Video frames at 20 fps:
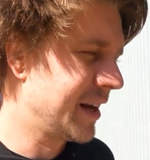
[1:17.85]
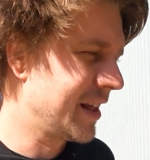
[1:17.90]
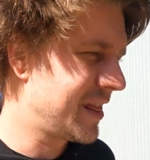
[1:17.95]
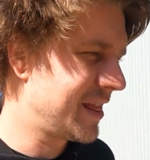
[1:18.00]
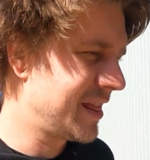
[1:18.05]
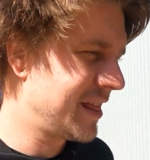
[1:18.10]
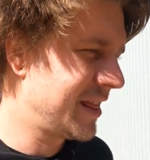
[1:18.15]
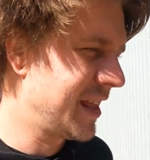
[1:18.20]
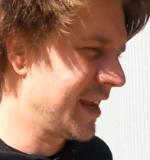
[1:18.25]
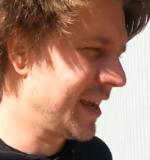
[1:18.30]
And I
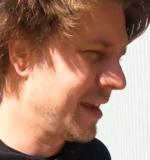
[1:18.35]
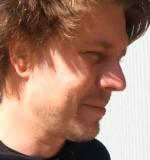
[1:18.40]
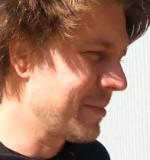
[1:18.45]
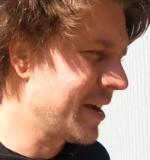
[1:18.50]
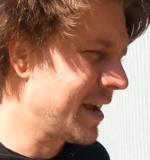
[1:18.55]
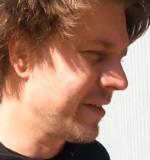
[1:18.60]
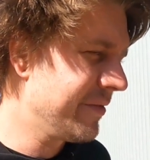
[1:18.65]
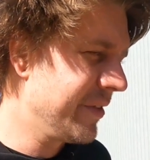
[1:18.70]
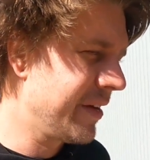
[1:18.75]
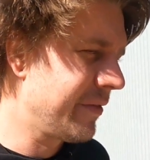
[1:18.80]
think he
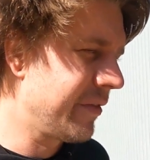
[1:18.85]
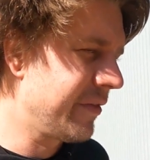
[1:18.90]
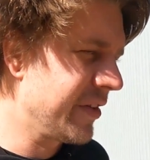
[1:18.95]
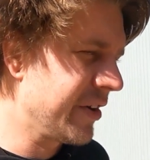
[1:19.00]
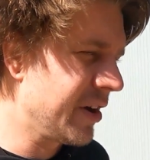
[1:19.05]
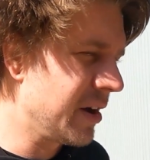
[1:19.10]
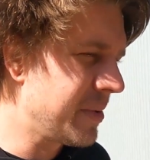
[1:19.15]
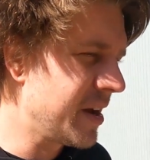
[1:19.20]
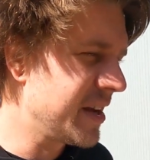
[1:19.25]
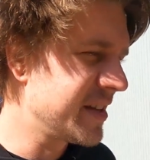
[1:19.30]
may even have a
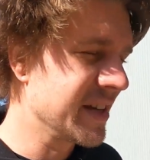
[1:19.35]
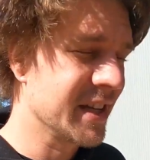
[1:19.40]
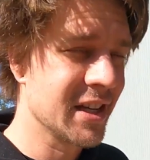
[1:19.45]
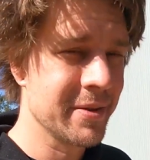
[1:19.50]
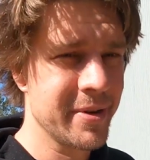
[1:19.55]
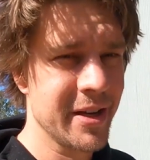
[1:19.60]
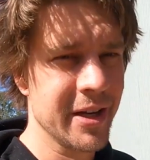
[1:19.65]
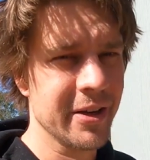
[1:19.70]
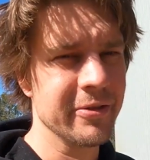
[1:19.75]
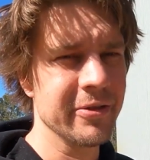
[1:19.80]
VIP
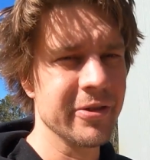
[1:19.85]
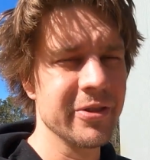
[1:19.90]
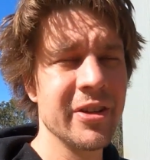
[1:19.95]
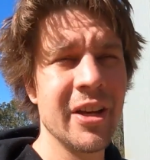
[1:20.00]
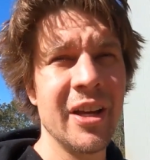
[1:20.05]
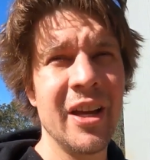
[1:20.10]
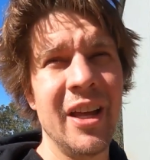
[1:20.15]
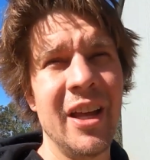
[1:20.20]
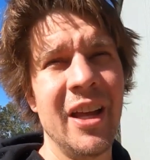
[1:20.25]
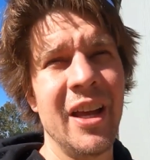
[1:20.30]
ticket to power
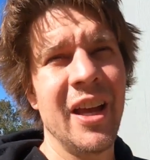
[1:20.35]
cruise.